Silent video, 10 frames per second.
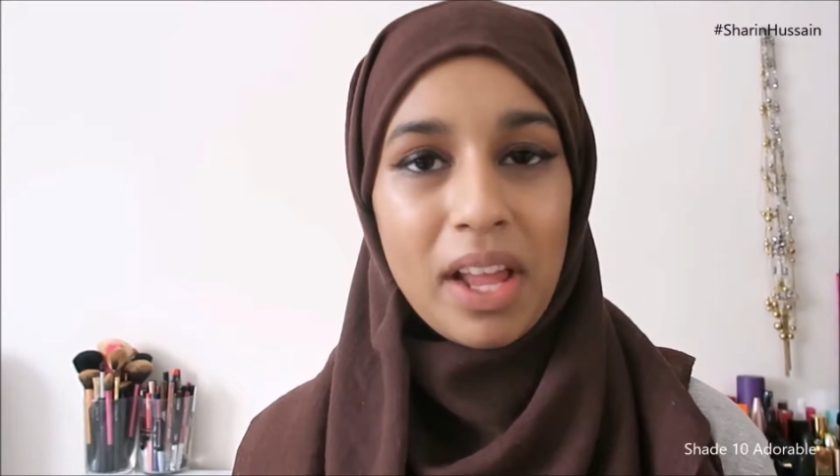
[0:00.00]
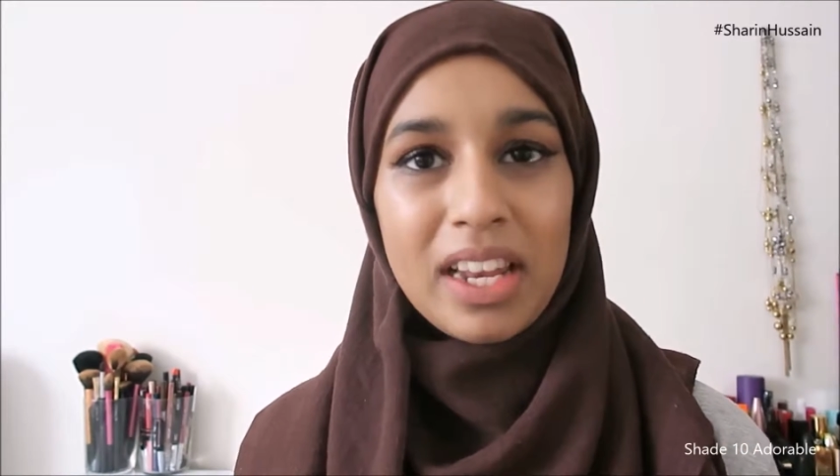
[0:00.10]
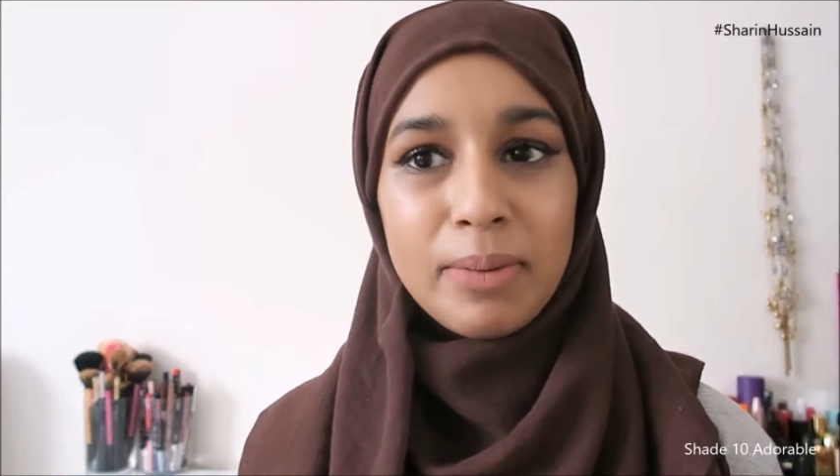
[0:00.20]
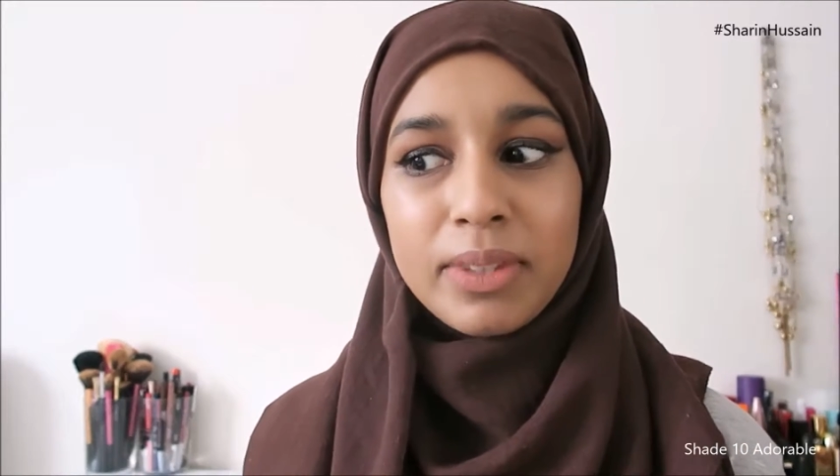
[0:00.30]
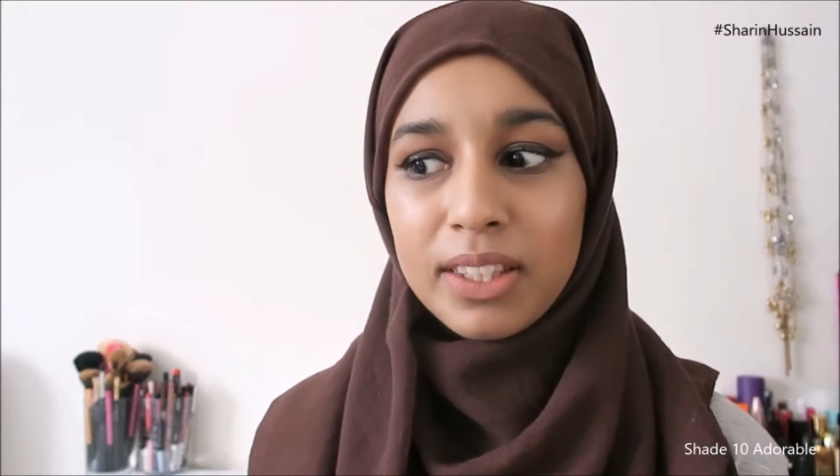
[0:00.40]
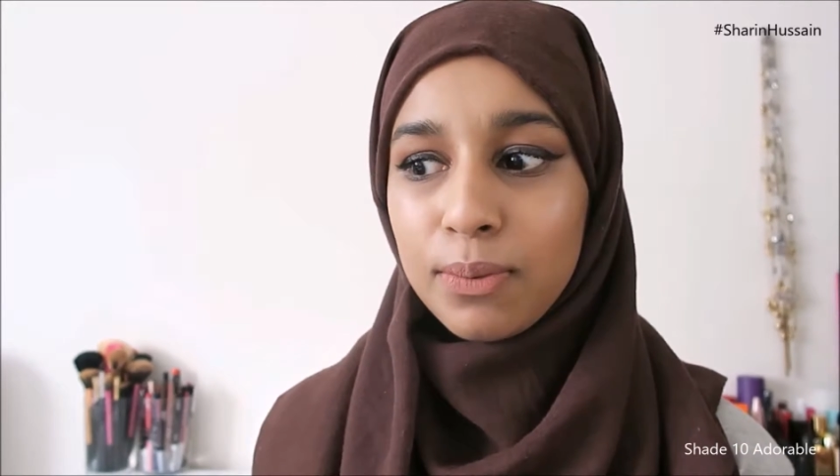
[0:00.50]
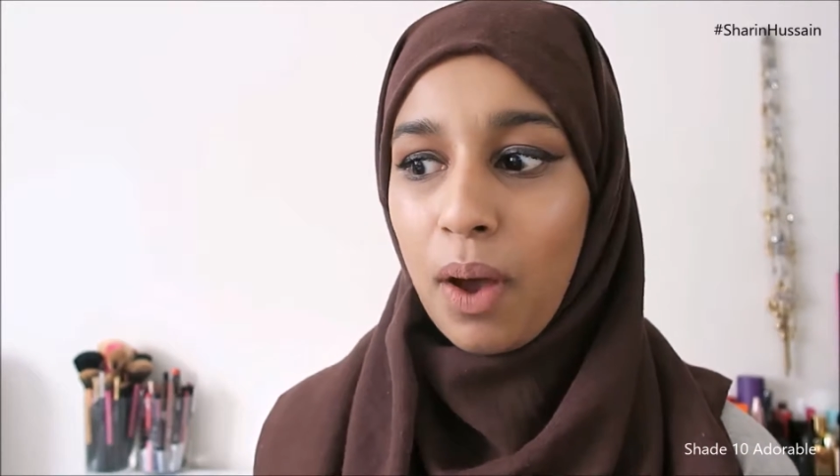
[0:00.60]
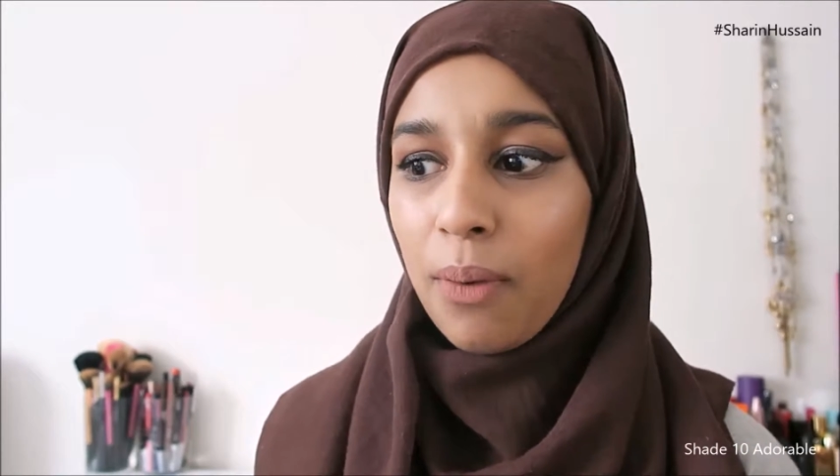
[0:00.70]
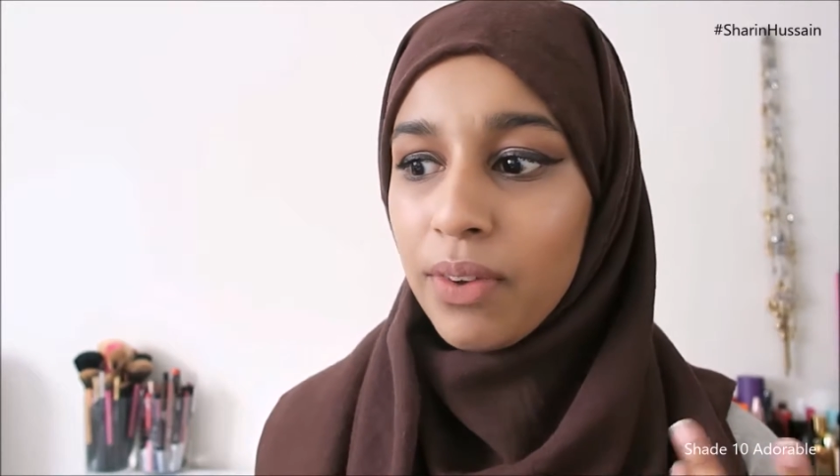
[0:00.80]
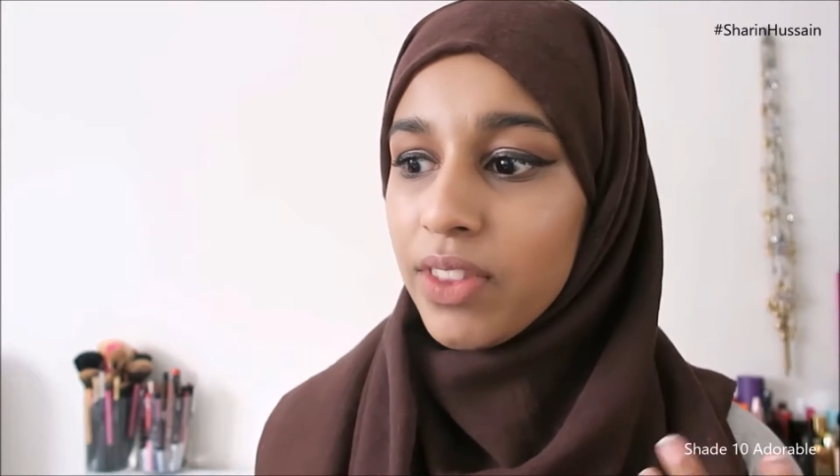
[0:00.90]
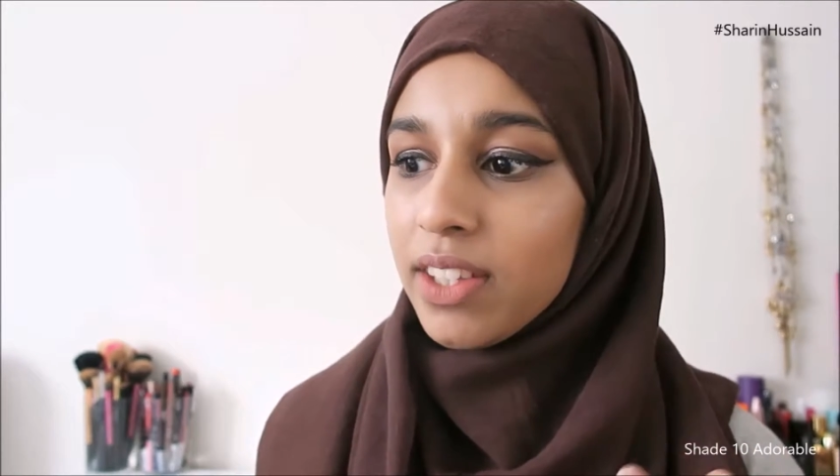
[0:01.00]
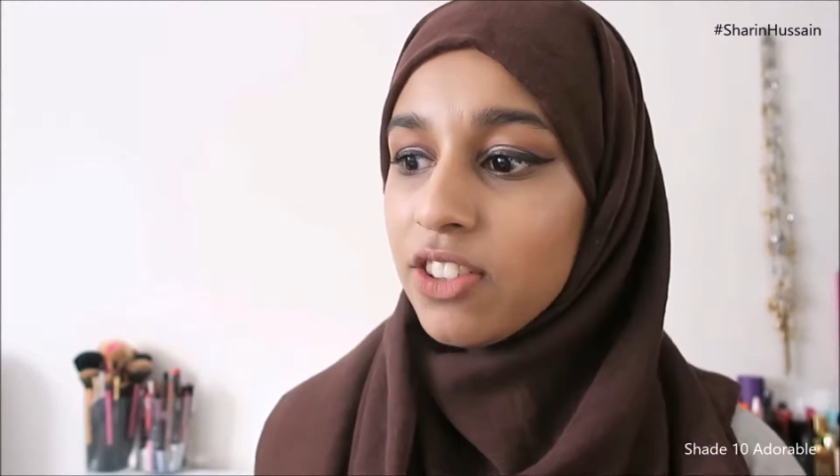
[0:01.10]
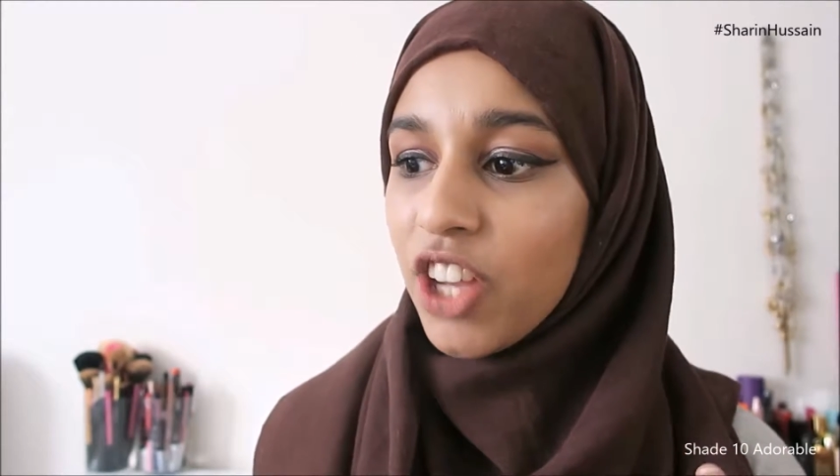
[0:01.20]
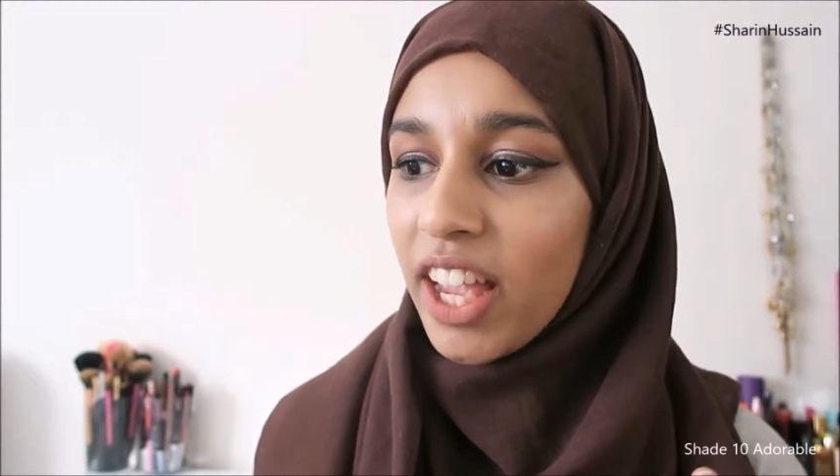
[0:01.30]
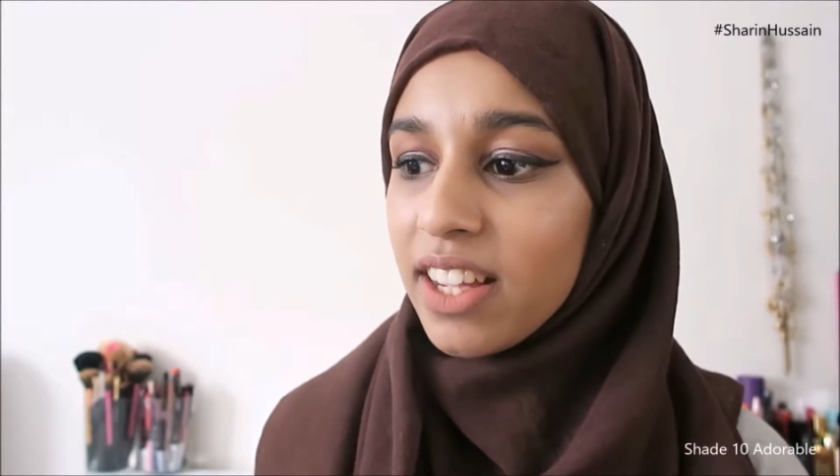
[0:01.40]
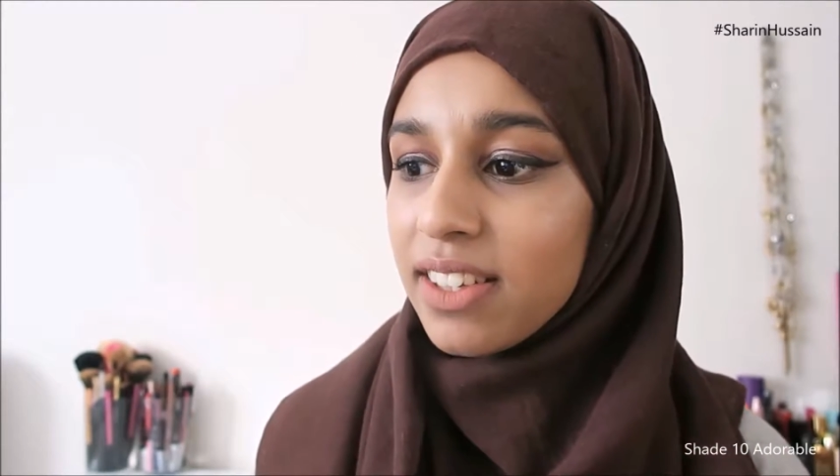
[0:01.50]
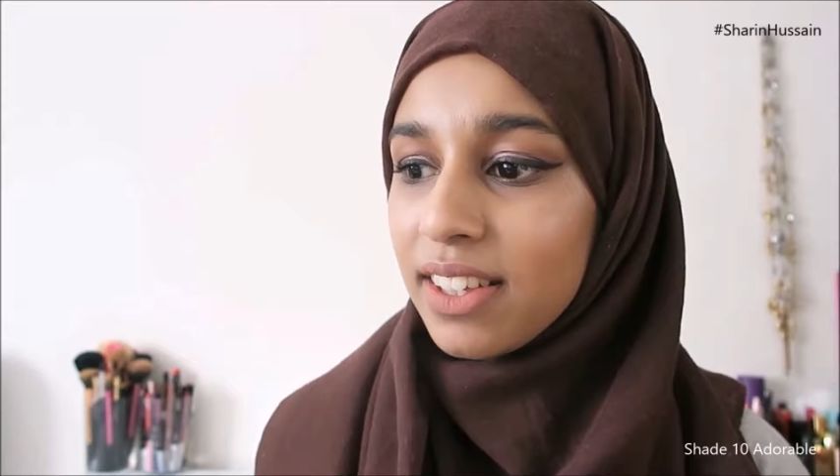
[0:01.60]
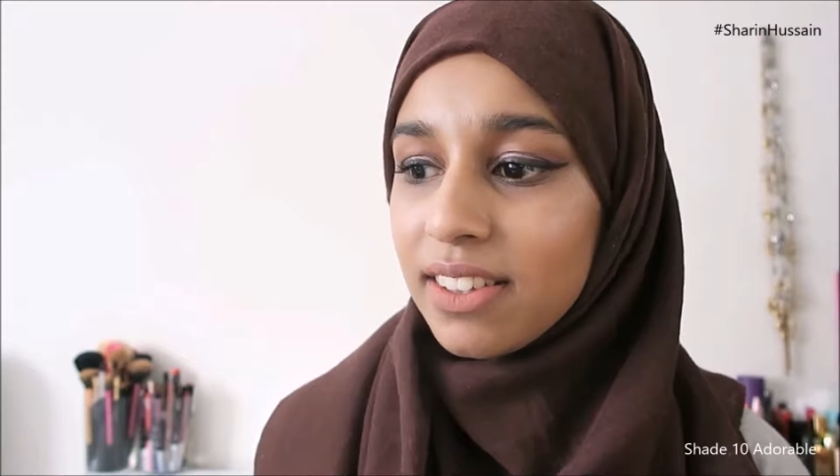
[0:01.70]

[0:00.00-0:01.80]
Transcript: my lips as well with this shade.